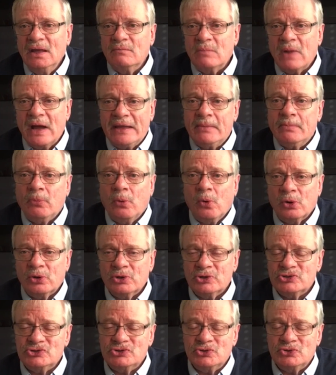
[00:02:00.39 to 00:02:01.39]
by
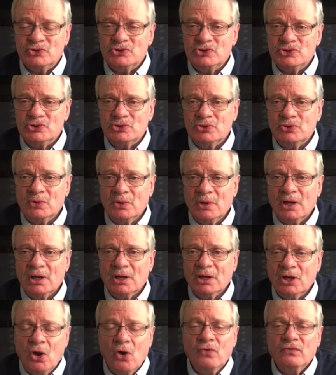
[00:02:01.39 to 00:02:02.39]
importers due to
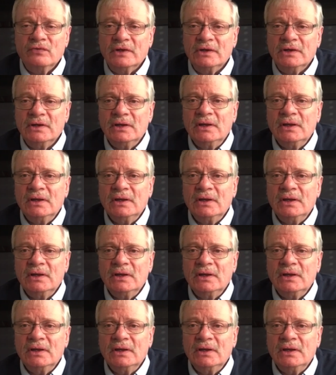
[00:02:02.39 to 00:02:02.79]
COVID.